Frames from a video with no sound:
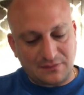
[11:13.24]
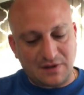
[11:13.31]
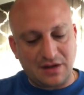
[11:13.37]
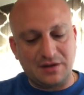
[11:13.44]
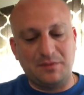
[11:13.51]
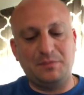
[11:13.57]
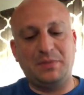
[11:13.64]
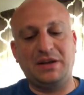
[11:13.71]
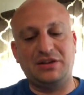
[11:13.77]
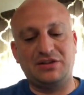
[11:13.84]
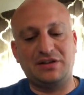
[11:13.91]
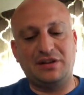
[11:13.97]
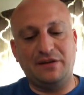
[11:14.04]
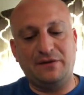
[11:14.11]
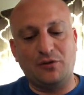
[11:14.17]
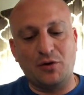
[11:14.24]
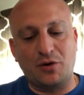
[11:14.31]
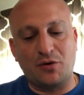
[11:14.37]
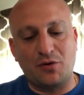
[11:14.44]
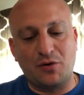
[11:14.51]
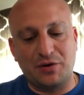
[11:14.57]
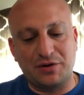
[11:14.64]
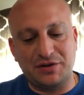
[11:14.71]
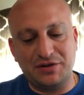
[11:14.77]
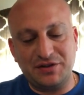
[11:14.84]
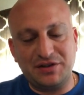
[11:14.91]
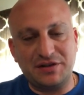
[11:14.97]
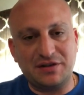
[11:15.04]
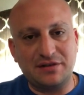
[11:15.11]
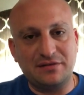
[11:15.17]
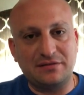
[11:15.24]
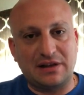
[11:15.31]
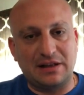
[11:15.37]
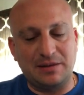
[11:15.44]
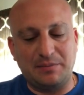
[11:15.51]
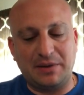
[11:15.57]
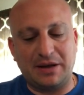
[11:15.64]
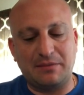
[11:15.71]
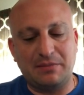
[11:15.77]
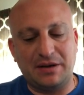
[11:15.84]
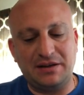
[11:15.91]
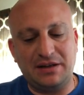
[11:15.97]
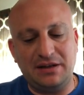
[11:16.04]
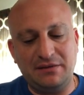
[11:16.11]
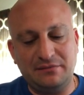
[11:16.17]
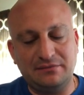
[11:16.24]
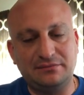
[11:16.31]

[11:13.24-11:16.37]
I'm going to pinch the 4 corners a la Peg Bundy.